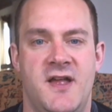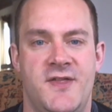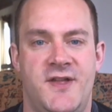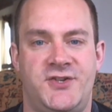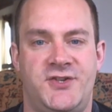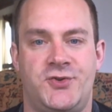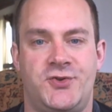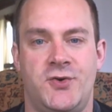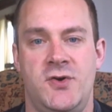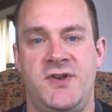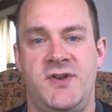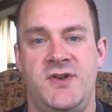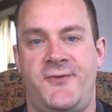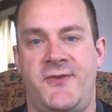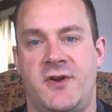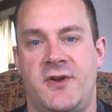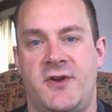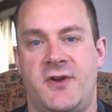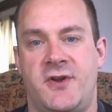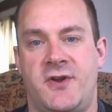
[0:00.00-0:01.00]
The true
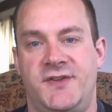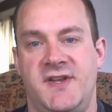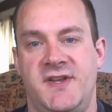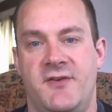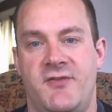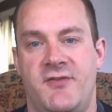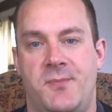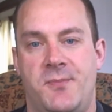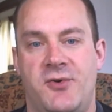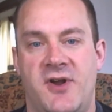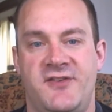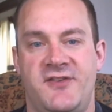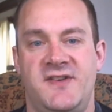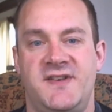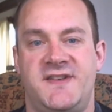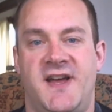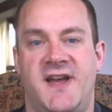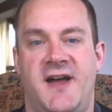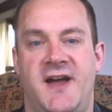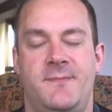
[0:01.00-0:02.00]
difficulty of the
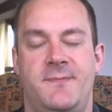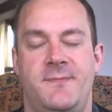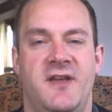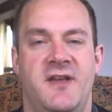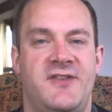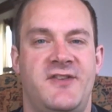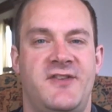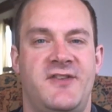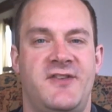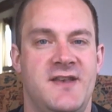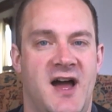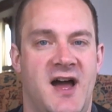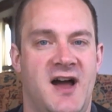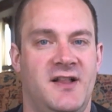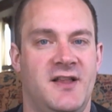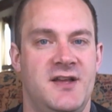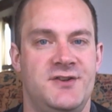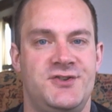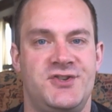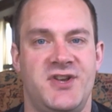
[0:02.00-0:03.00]
present time is that
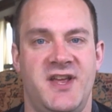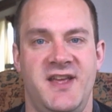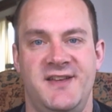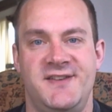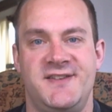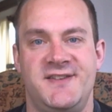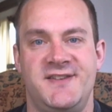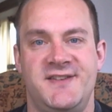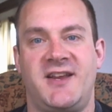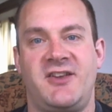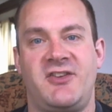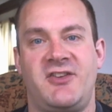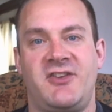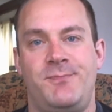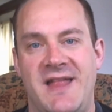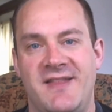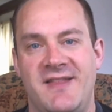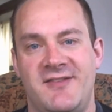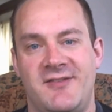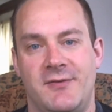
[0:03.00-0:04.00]
knowledge is
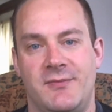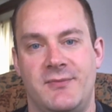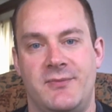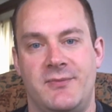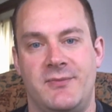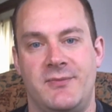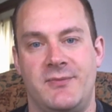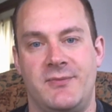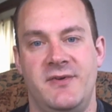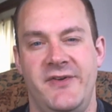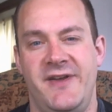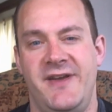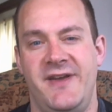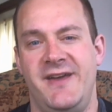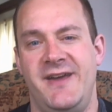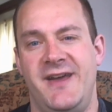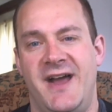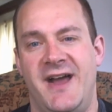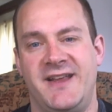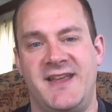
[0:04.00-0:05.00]
expensive.
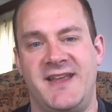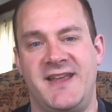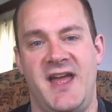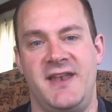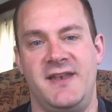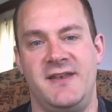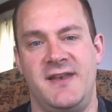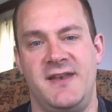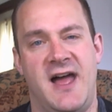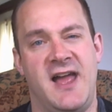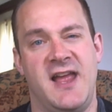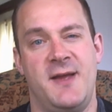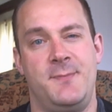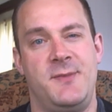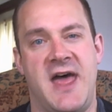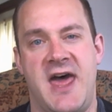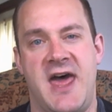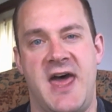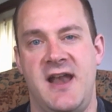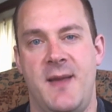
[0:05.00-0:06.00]
Again, I am
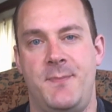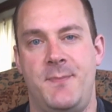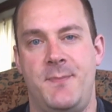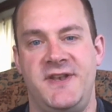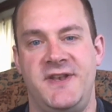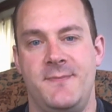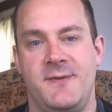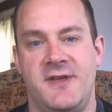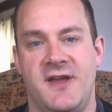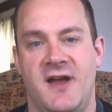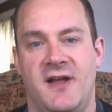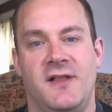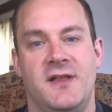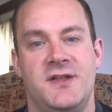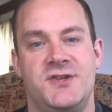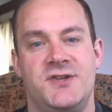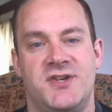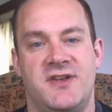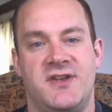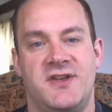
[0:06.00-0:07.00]
not an
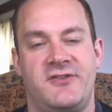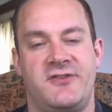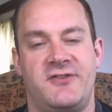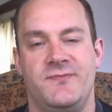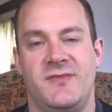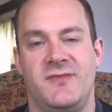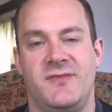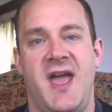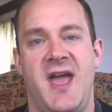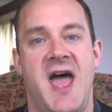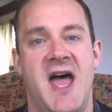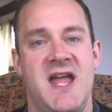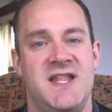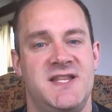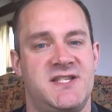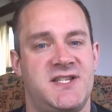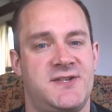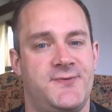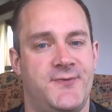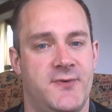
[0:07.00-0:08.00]
epidemiologist.
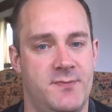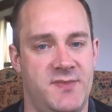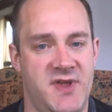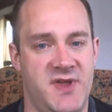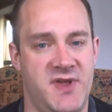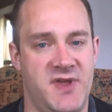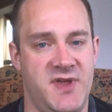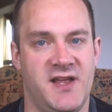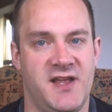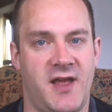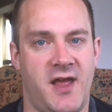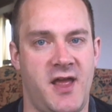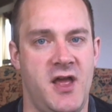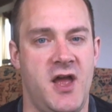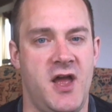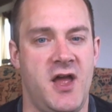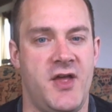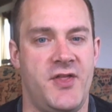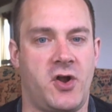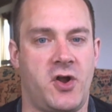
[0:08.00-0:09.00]
Hence, for me,
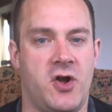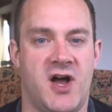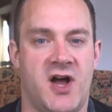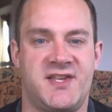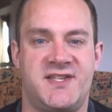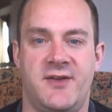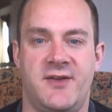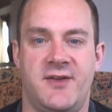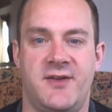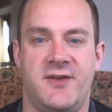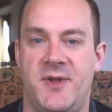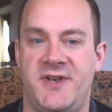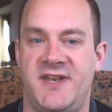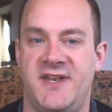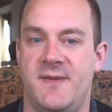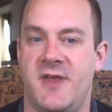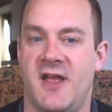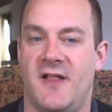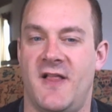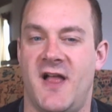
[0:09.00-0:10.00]
the cost of
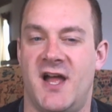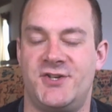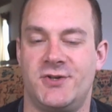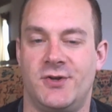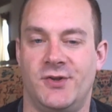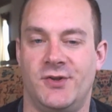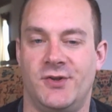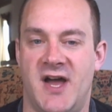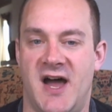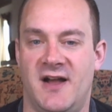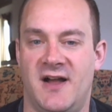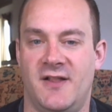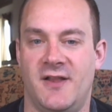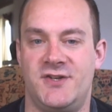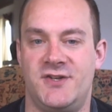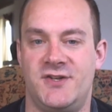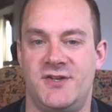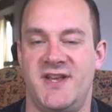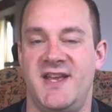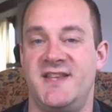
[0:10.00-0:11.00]
epidemiological
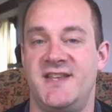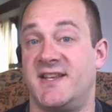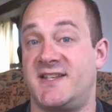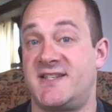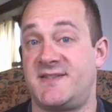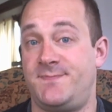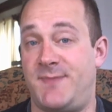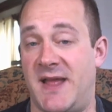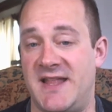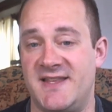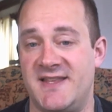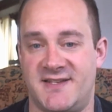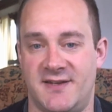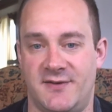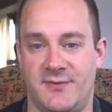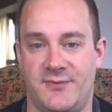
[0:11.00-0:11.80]
knowledge is expensive.